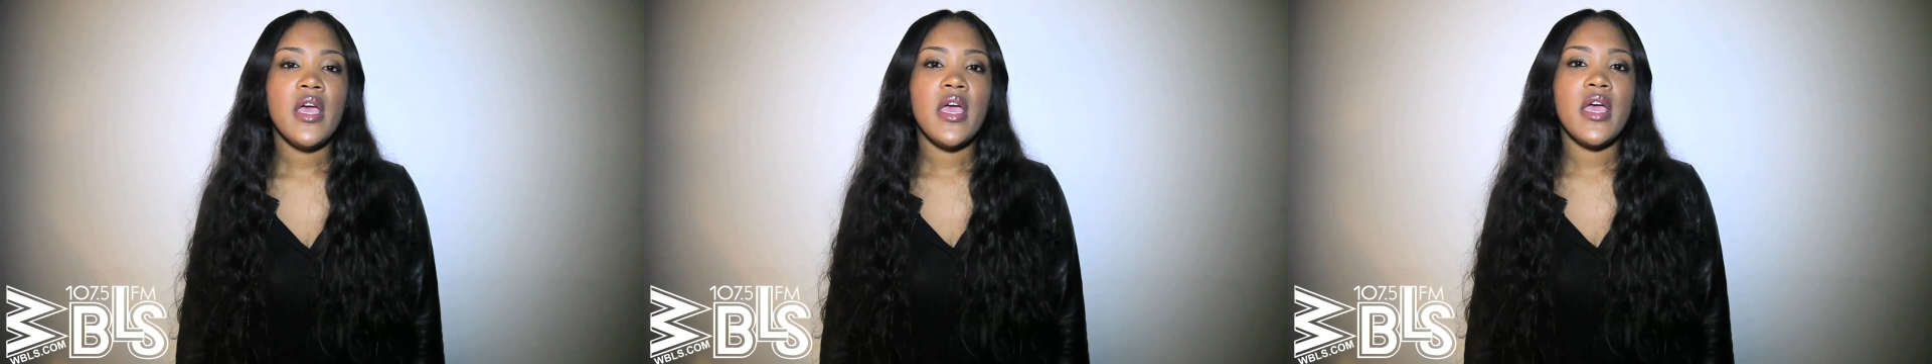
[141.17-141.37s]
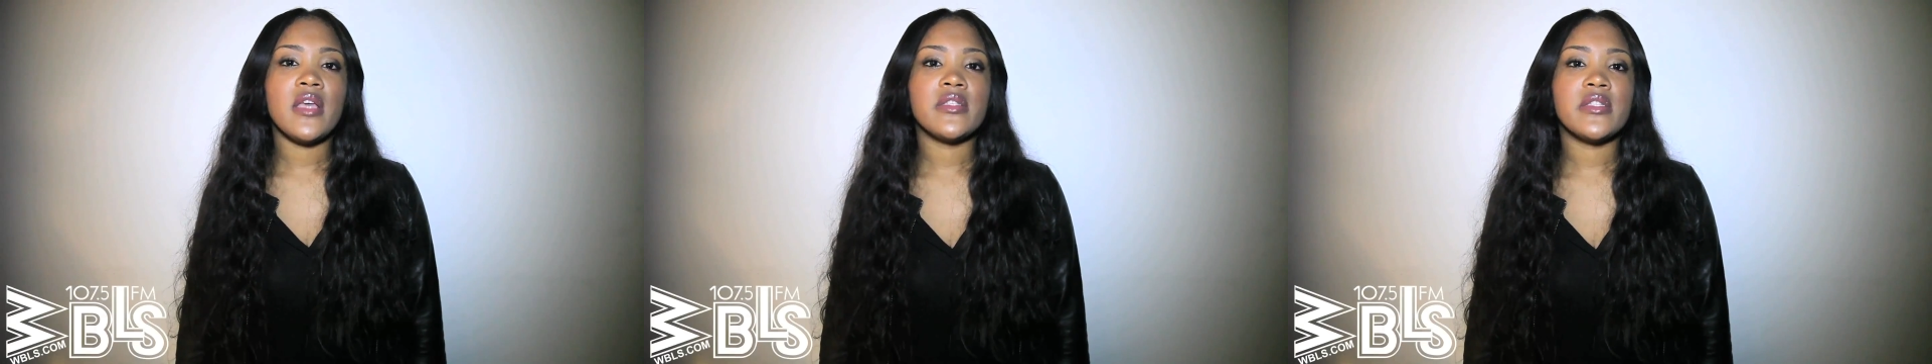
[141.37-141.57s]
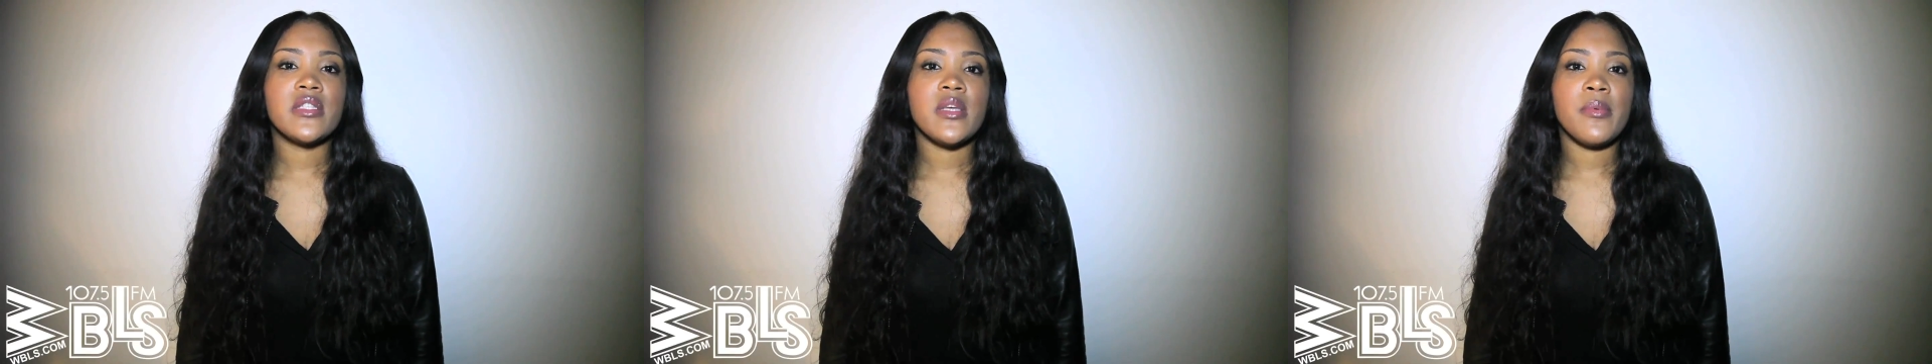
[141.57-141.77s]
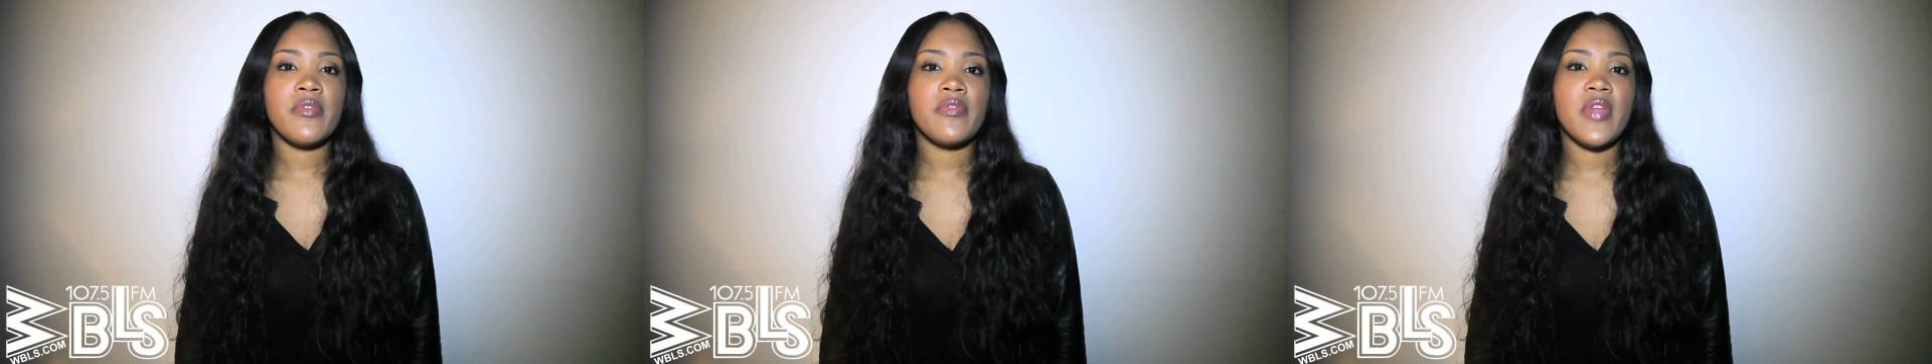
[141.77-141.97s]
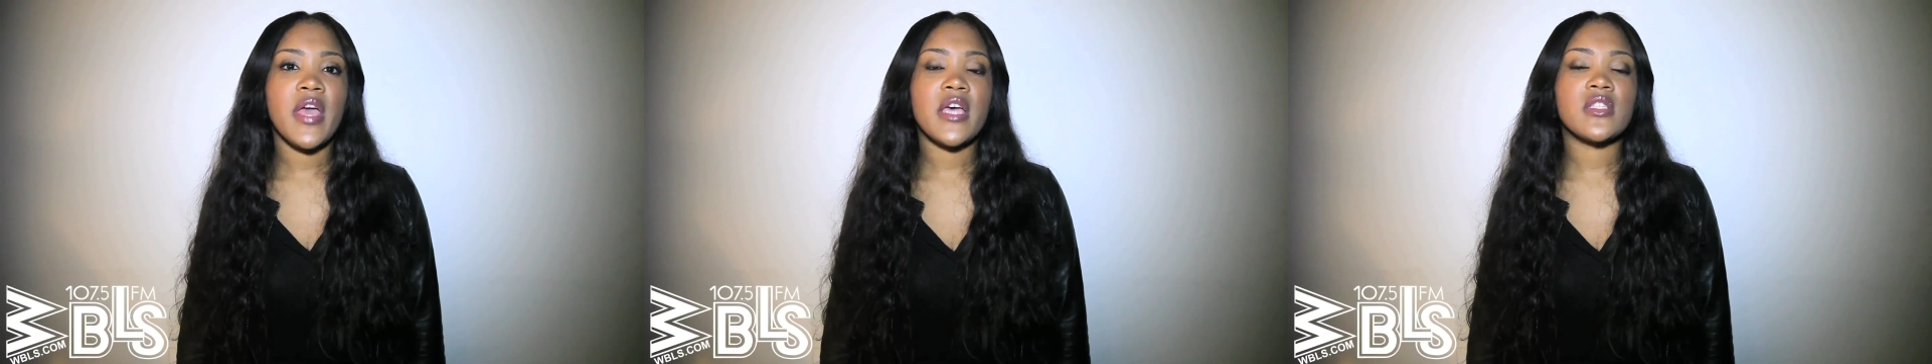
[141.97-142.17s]
and some
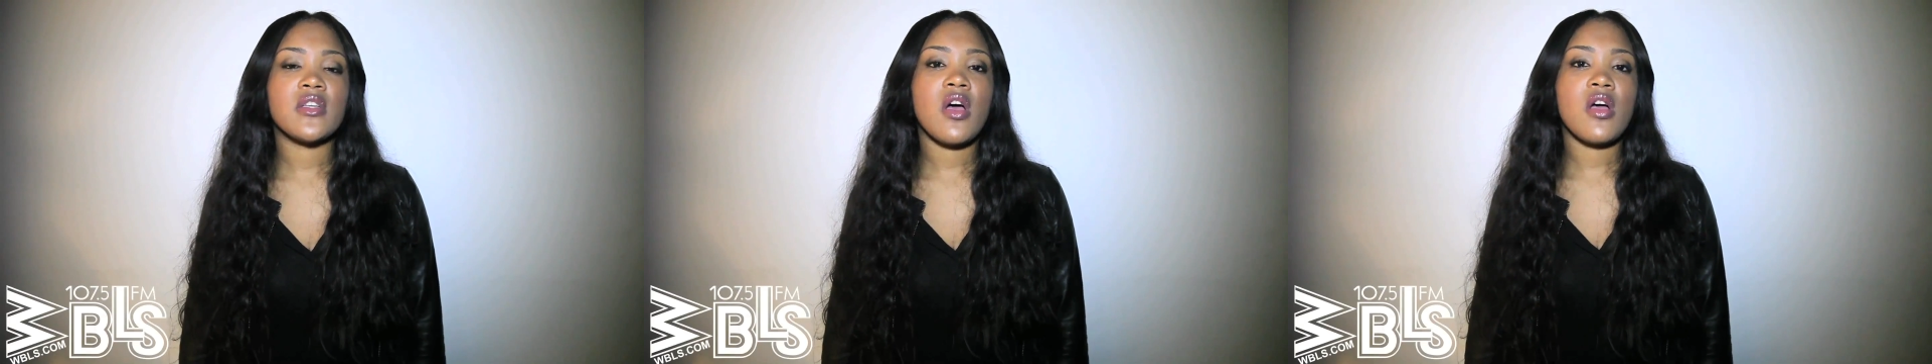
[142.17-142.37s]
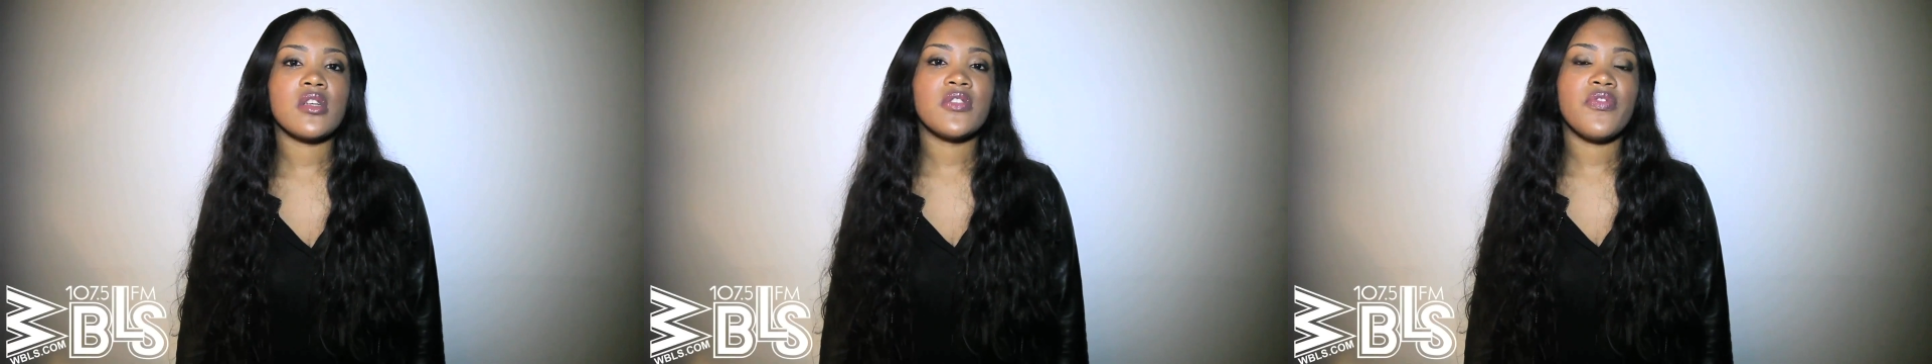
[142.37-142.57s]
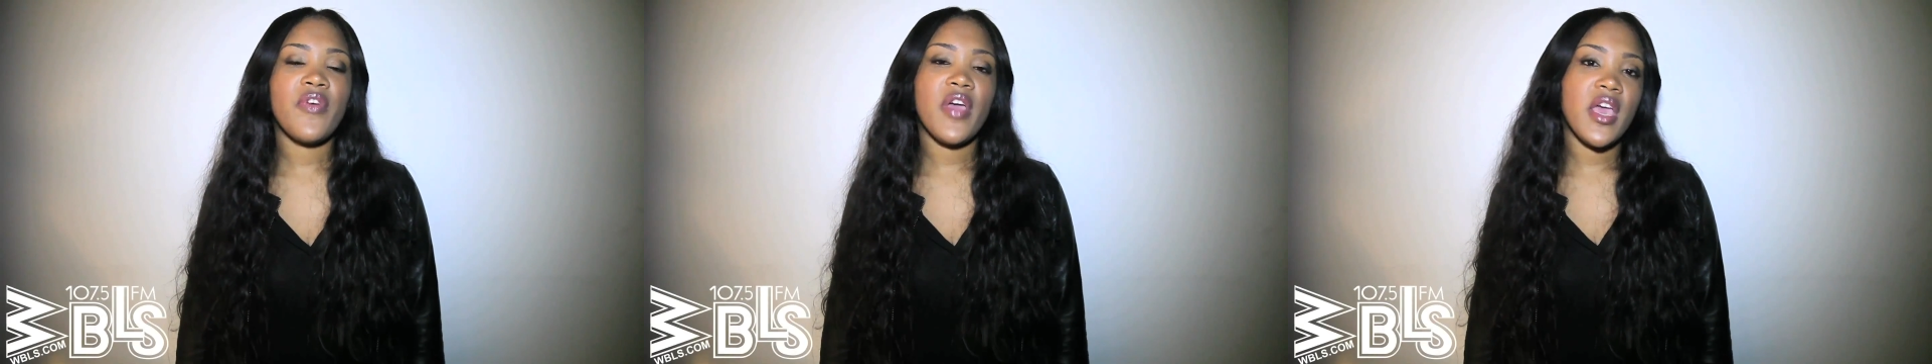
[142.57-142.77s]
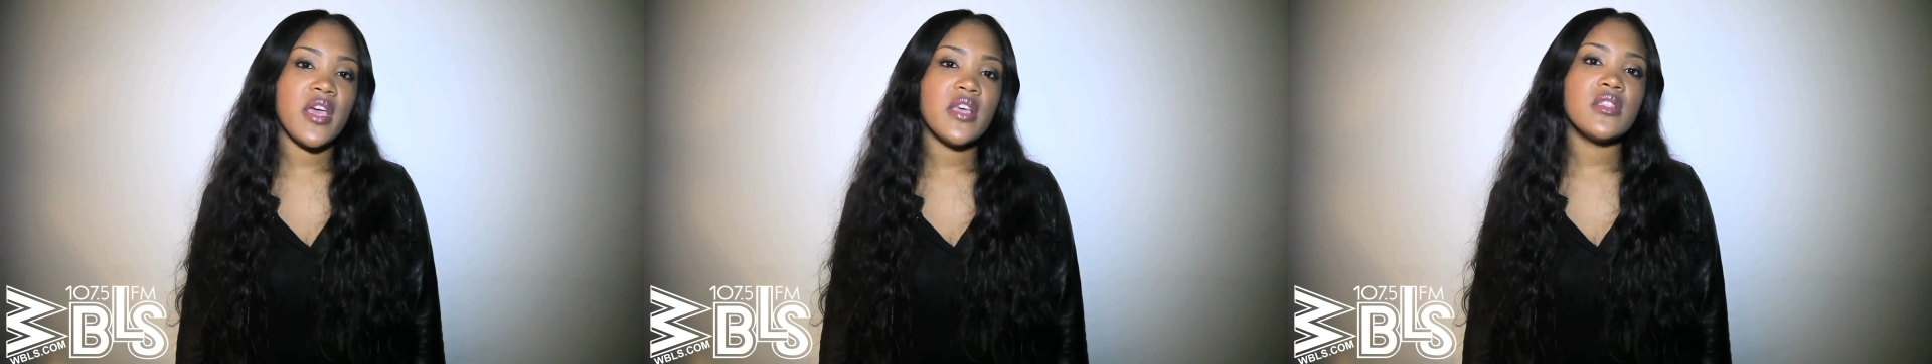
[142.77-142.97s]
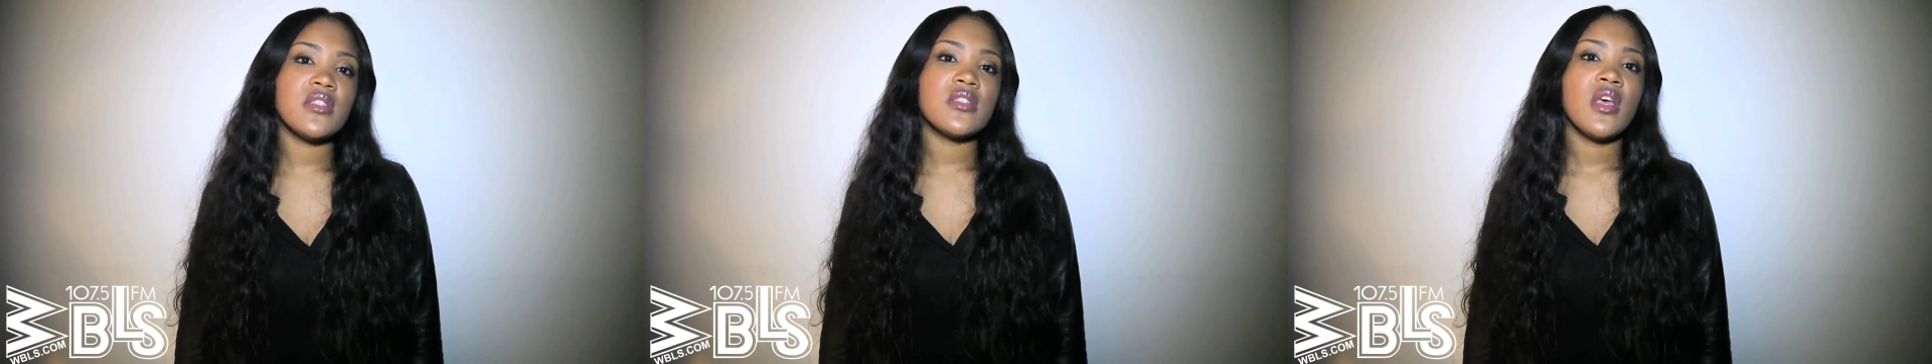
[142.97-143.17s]
of NASCAR's
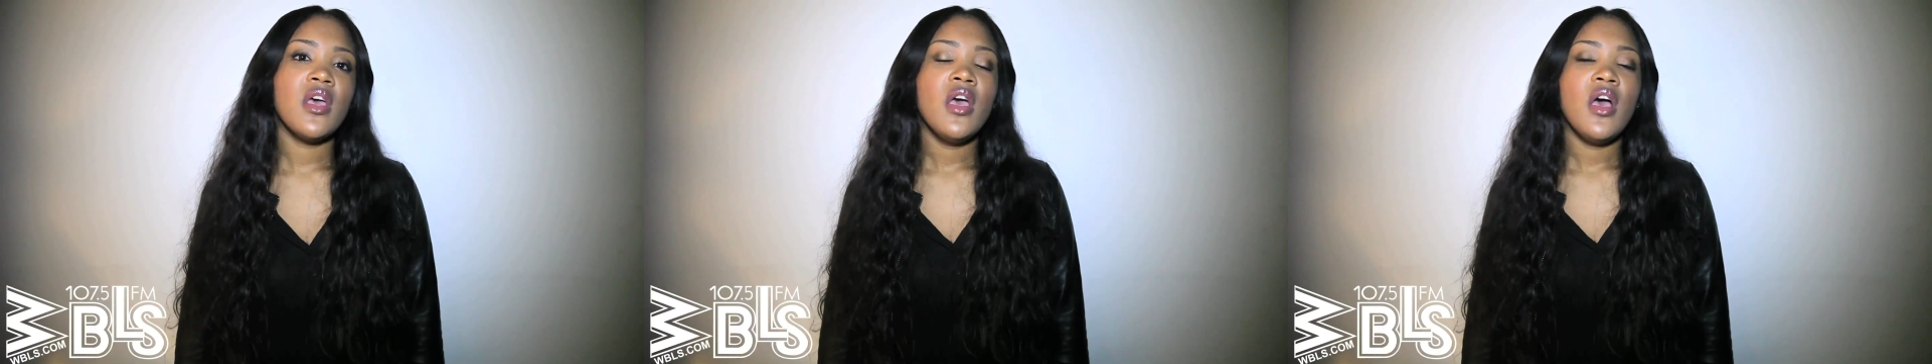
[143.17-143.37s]
fans.